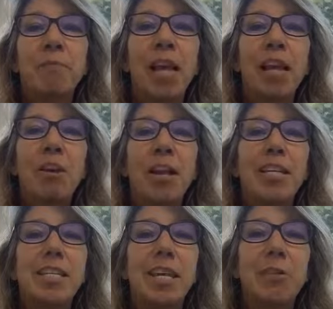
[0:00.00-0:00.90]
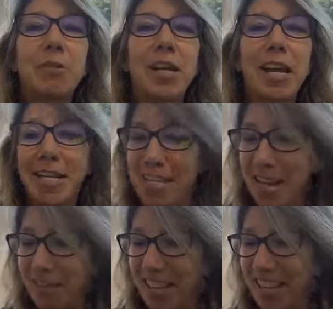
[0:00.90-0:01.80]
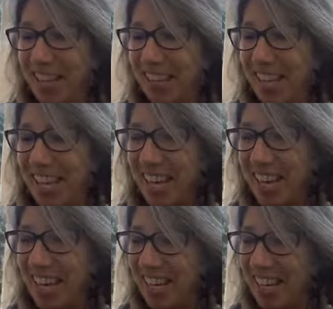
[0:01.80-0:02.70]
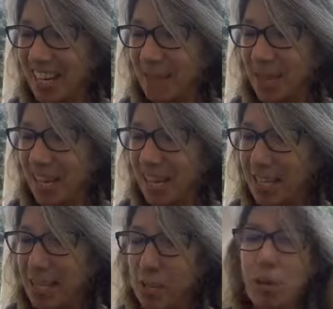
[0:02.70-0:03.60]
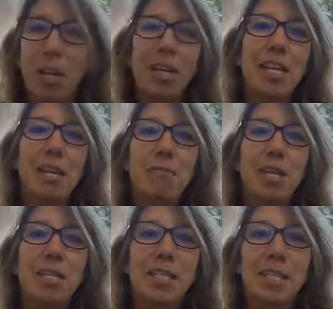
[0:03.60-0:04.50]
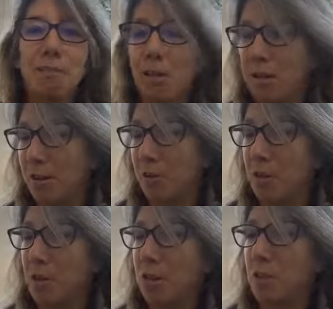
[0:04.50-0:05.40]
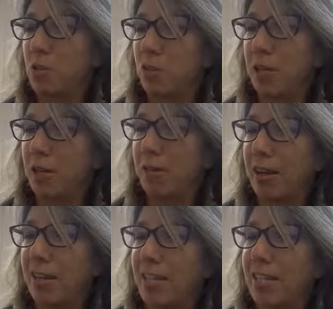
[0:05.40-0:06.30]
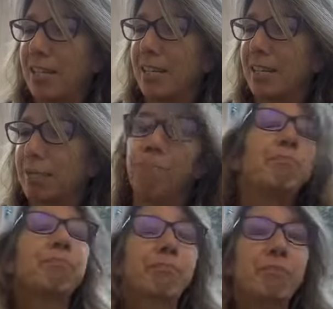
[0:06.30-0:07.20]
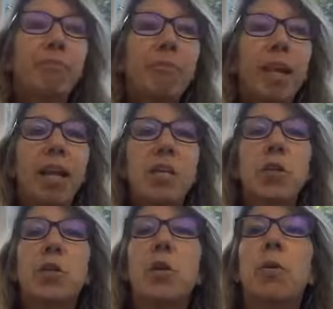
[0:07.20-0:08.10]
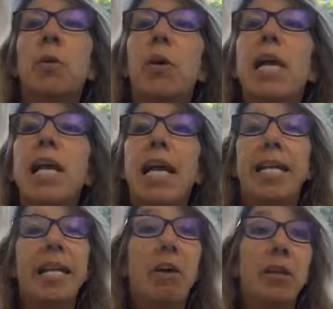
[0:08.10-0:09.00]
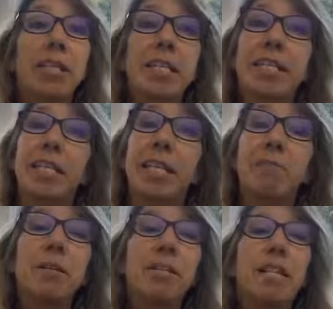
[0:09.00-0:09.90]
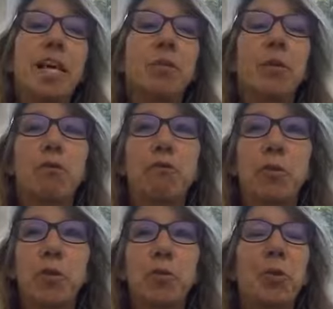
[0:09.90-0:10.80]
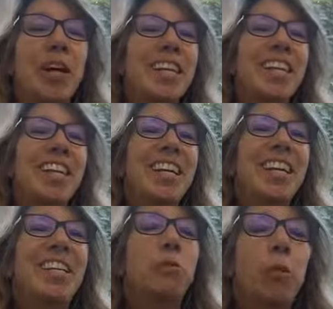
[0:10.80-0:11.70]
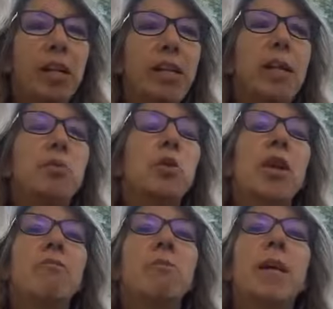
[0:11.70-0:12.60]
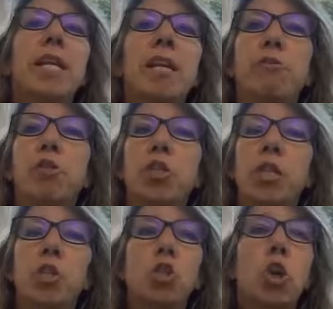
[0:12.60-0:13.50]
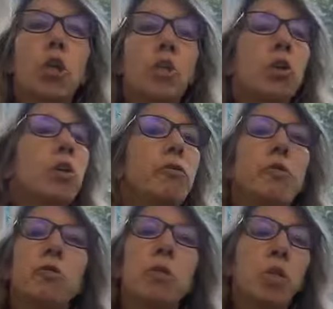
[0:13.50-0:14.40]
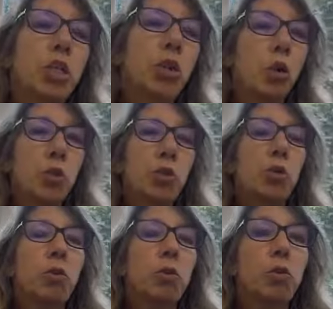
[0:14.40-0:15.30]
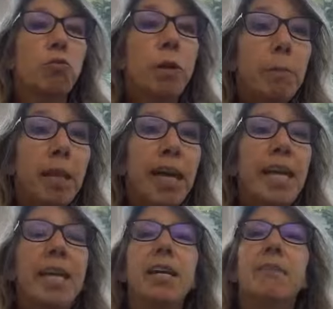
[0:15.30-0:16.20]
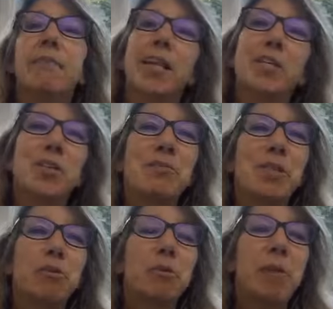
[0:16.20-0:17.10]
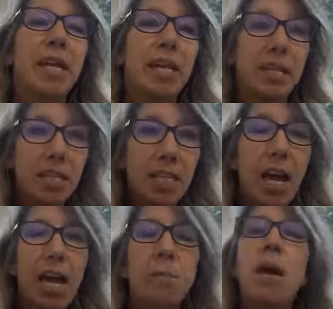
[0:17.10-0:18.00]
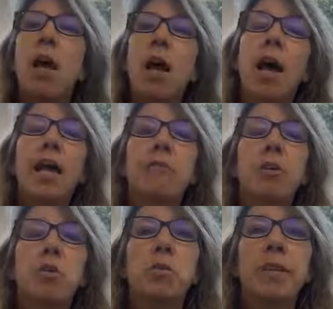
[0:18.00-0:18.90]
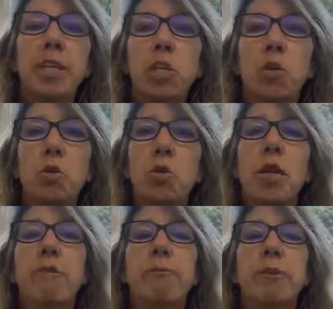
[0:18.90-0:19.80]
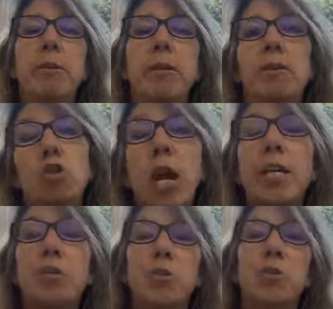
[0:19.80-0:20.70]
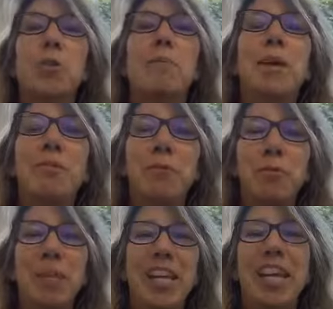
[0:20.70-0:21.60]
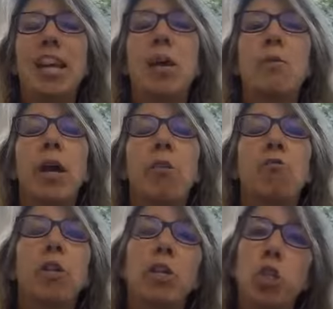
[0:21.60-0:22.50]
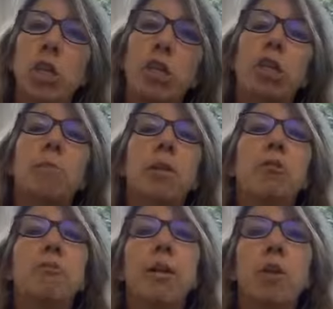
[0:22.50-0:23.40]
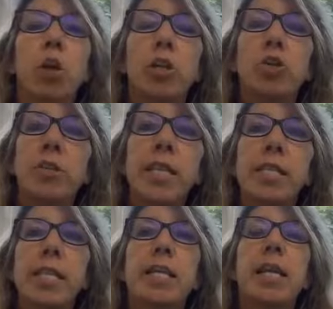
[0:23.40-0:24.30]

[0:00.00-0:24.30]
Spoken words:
Hello, Alessandra. Nice having you here. I guess you can hear me and see me now, so that's really great. So now let me start with the first one, and welcome to everybody if you just joined or if you're watching also the replay. Thanks so much for making the time. I have those videos try to do them every week, where I really share a little bit of my knowledge, things that